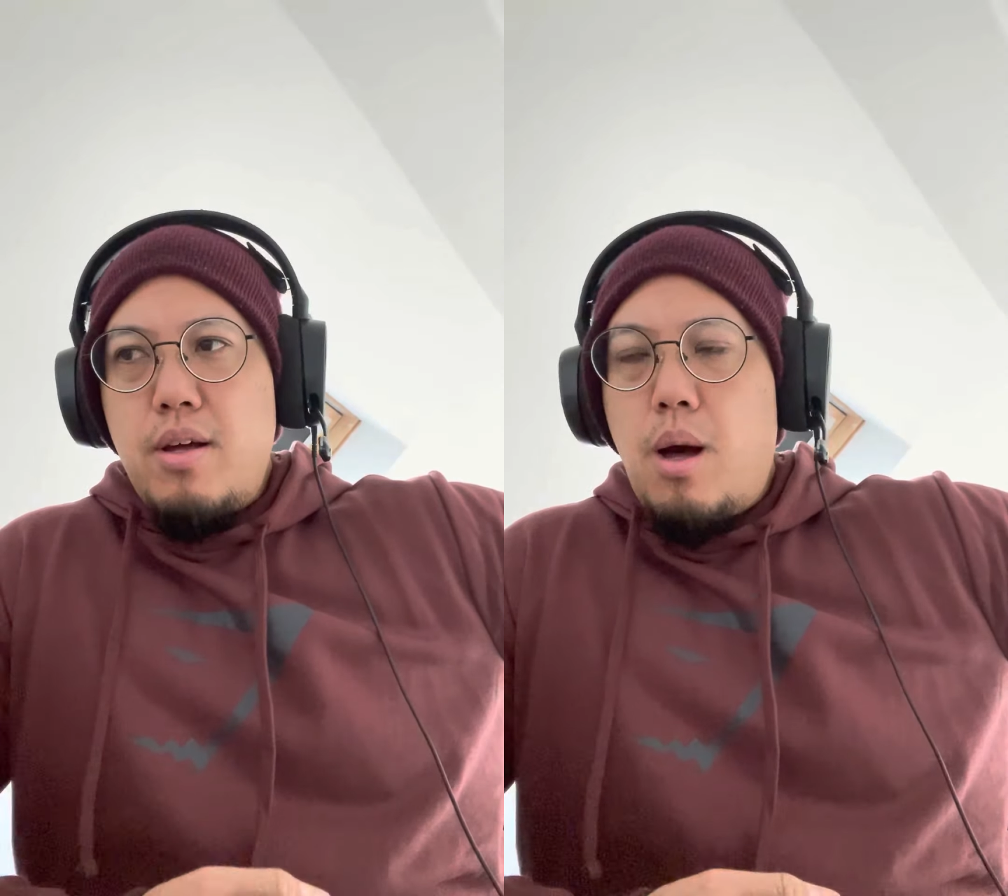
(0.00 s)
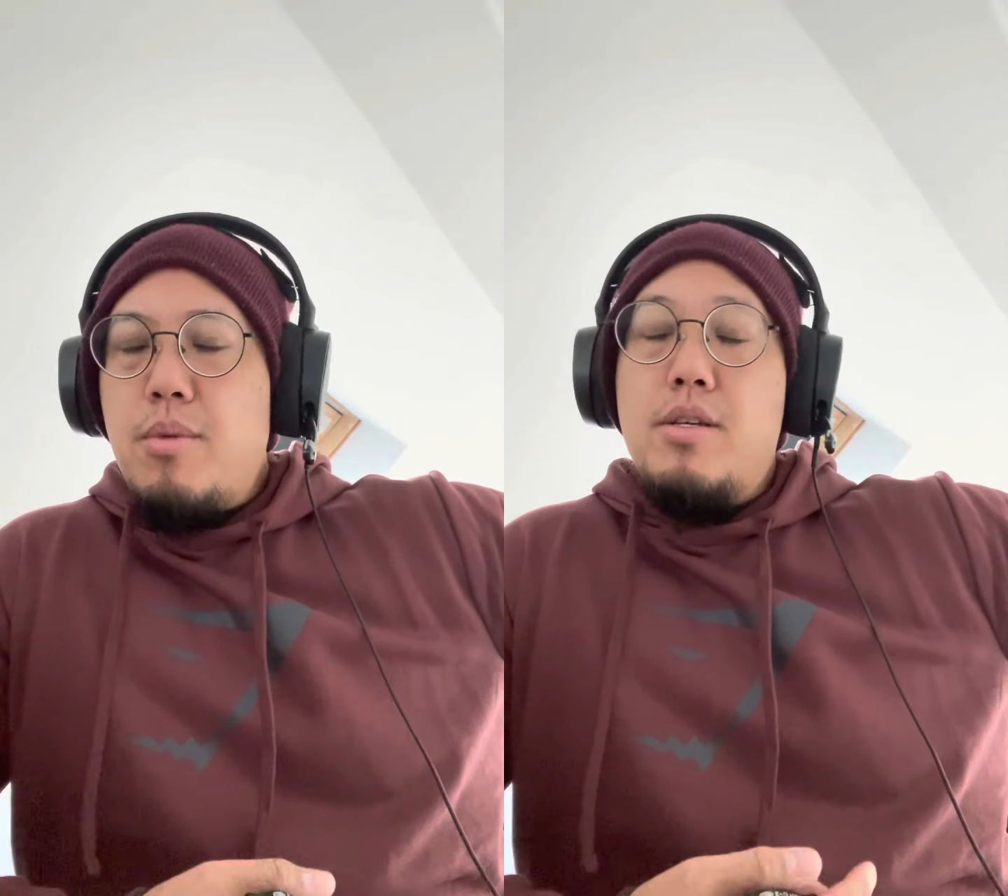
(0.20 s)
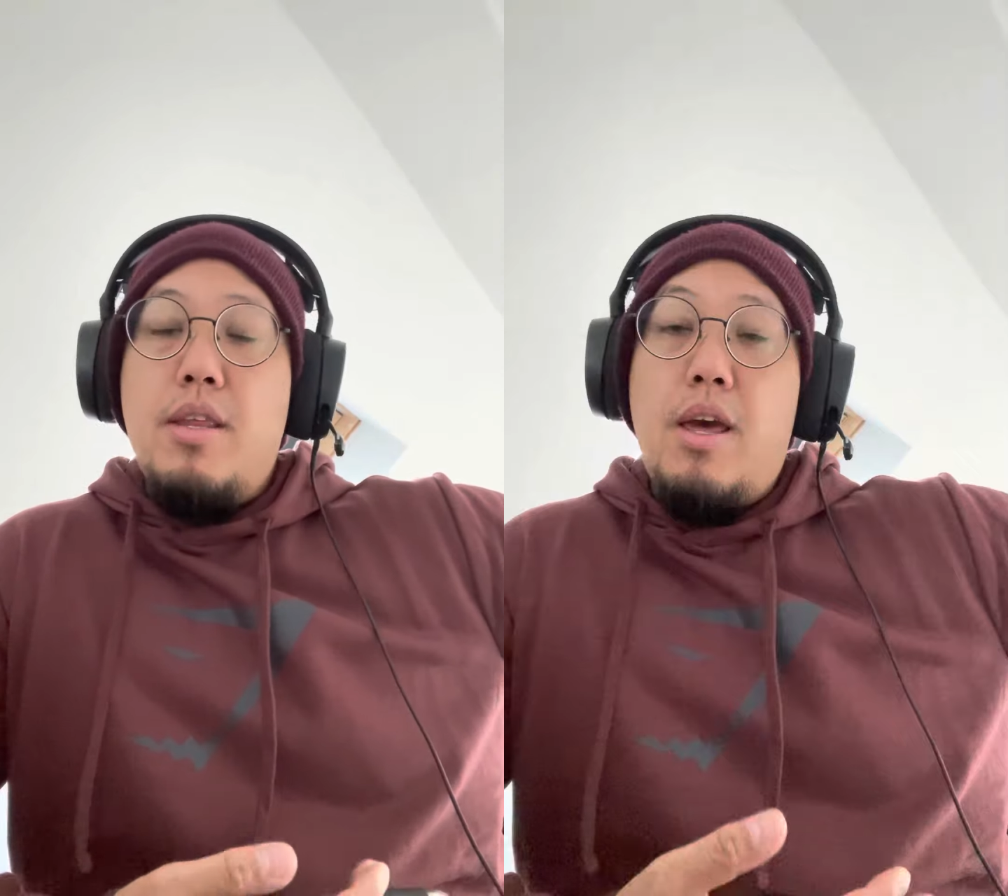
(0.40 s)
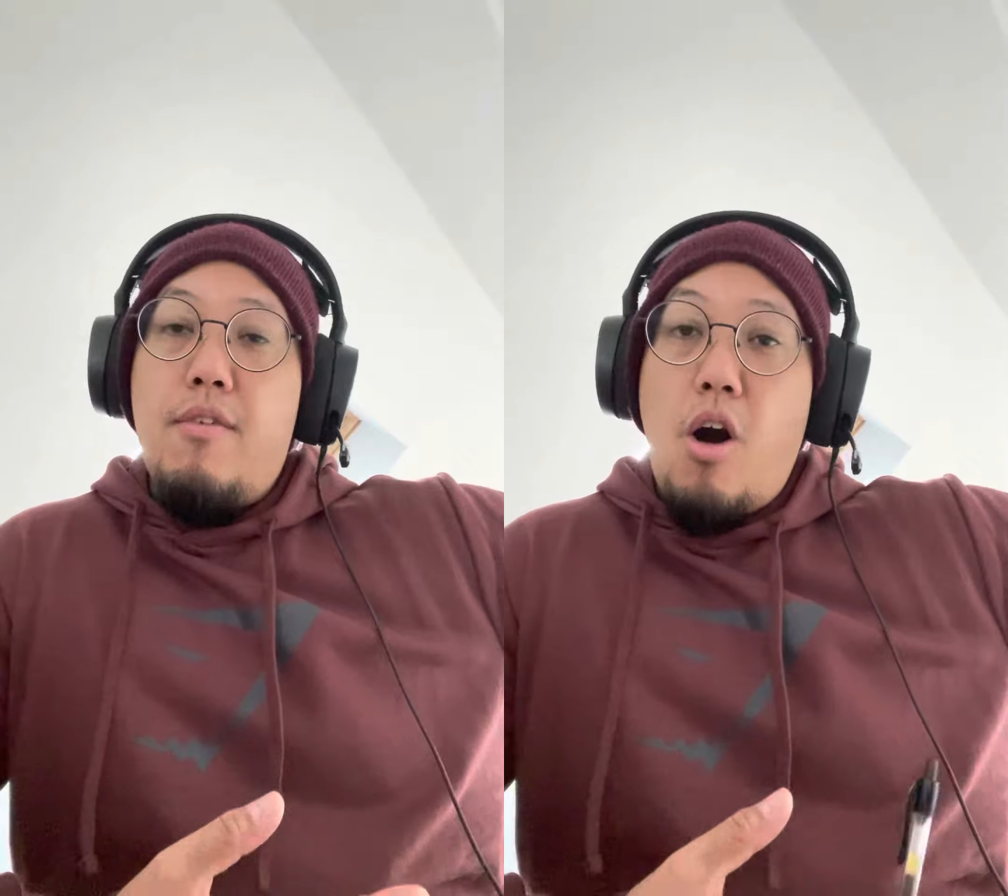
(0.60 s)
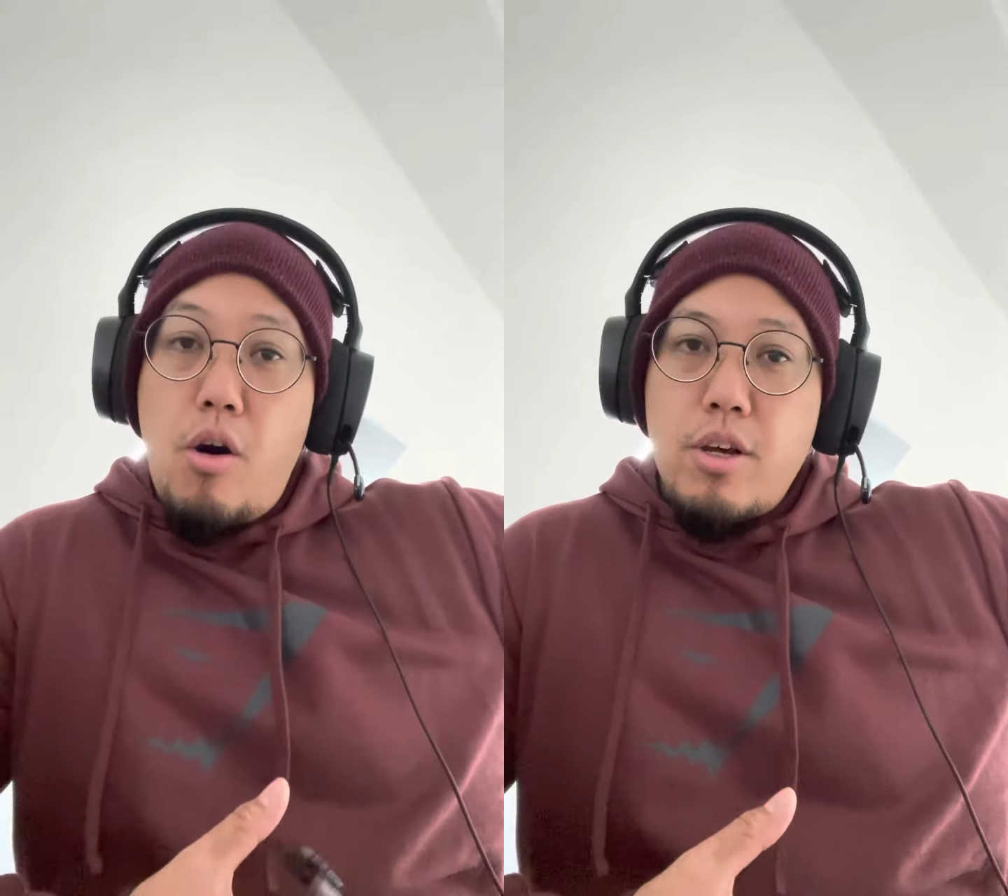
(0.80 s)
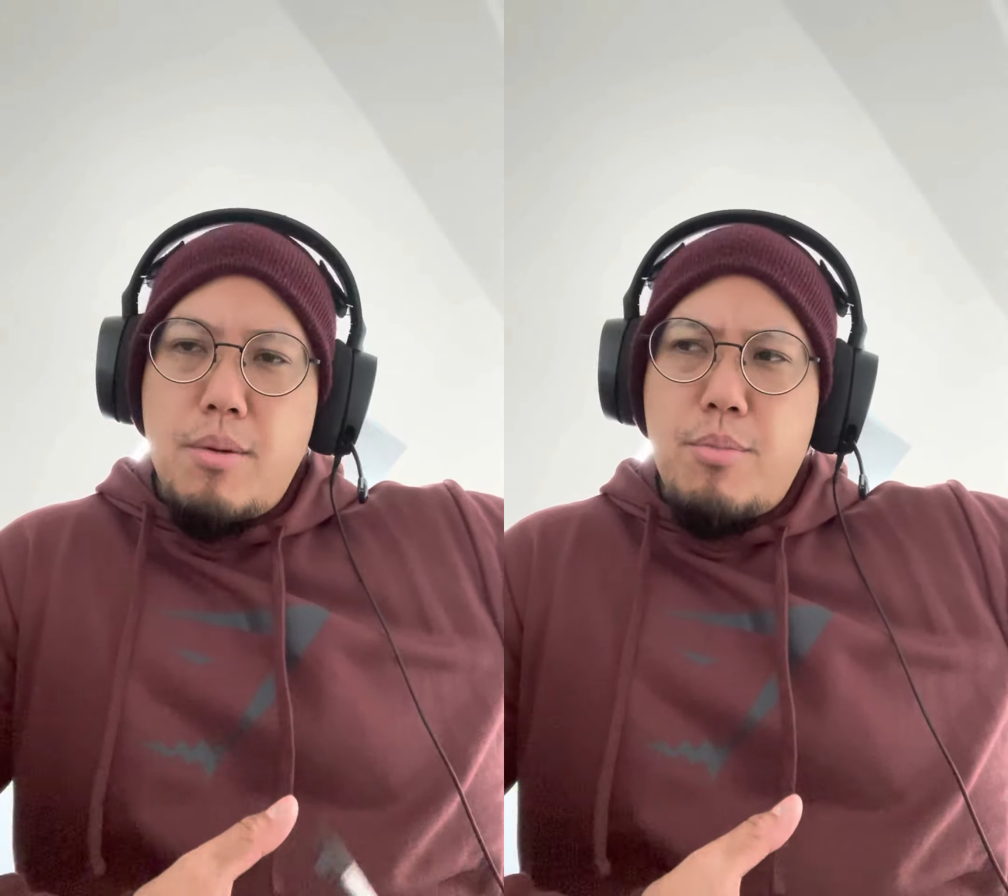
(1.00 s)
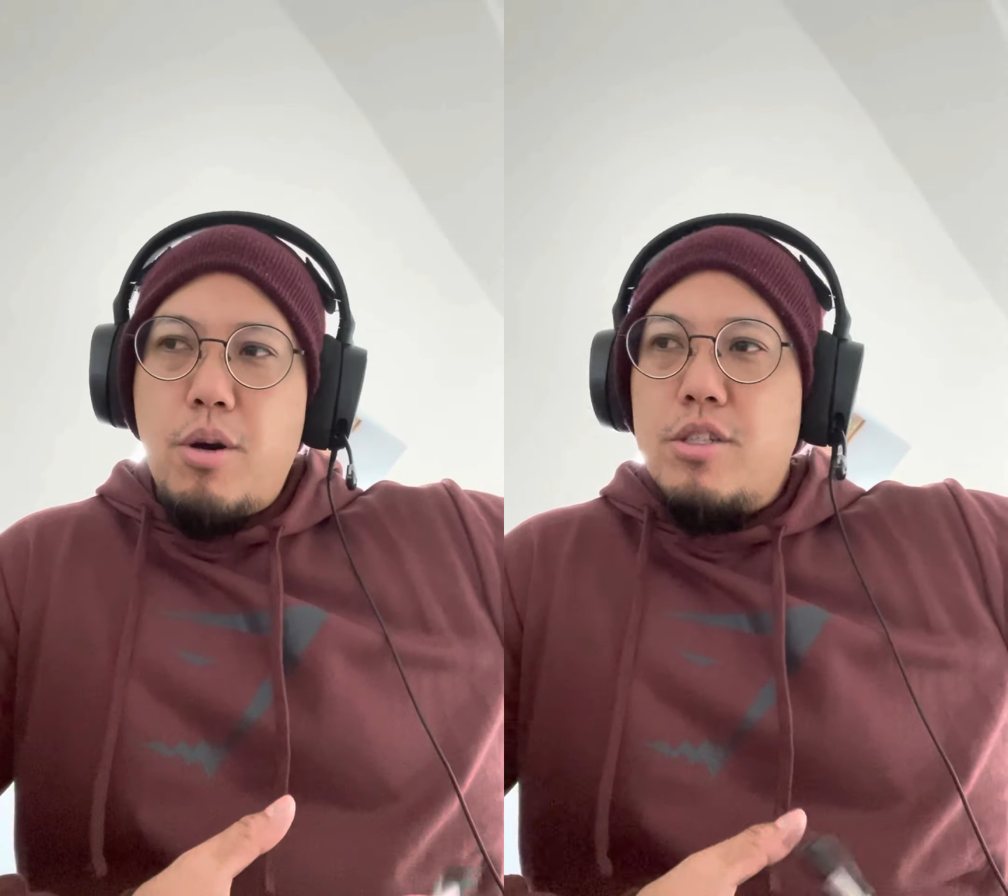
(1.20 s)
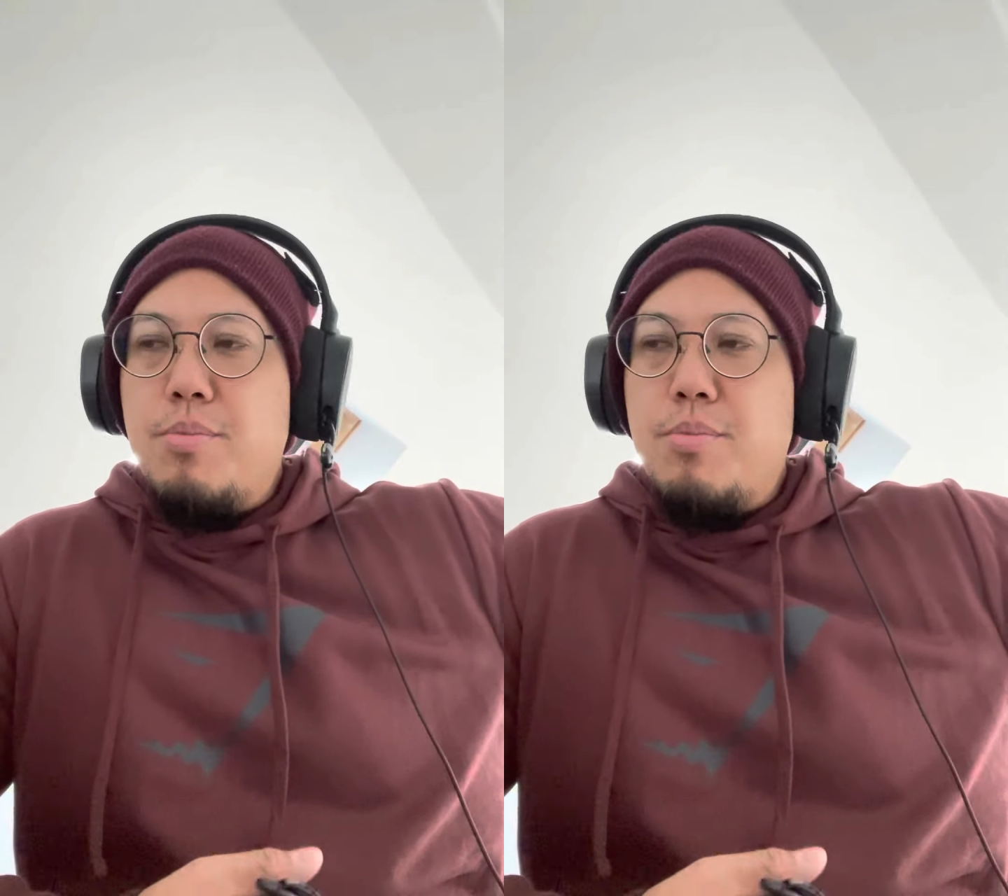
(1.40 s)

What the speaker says: I'm not saying they have all the components,